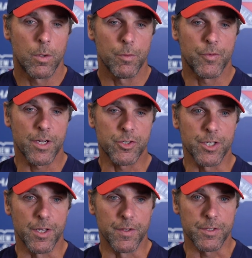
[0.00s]
Well, we've
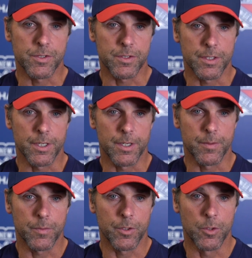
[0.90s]
touched on this.
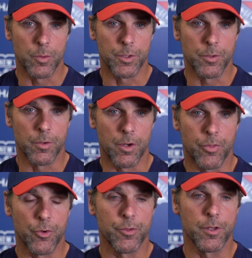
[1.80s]
You know, when you
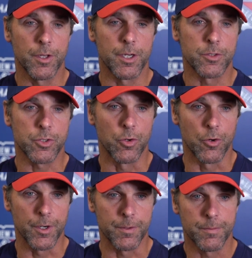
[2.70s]
are third in the league in
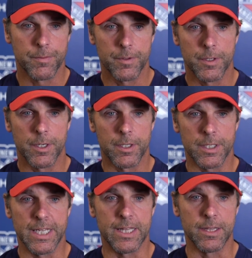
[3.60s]
scoring,
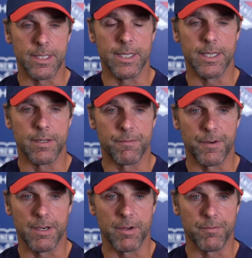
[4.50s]
lead the league in
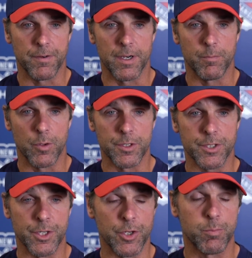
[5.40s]
5-on-5
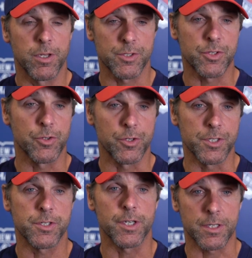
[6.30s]
points, and you're plus
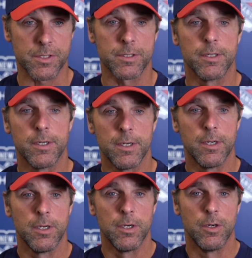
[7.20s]
36,
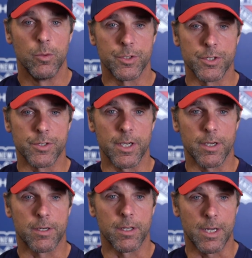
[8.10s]
which is
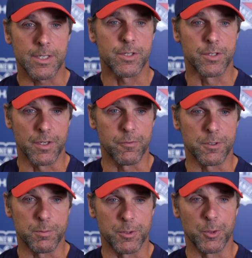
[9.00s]
a colossal
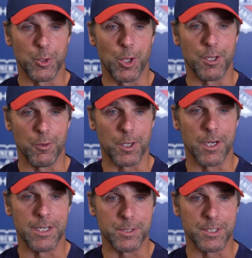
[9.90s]
difference between all the other
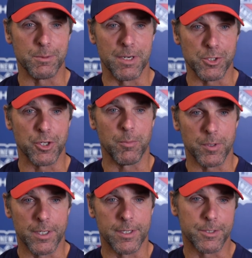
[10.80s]
guys that he's measured
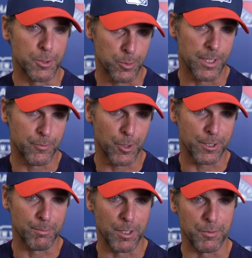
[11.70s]
up against. And you and I have
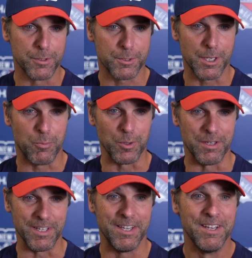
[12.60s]
talked about this
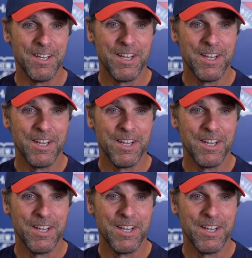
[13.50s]
separately.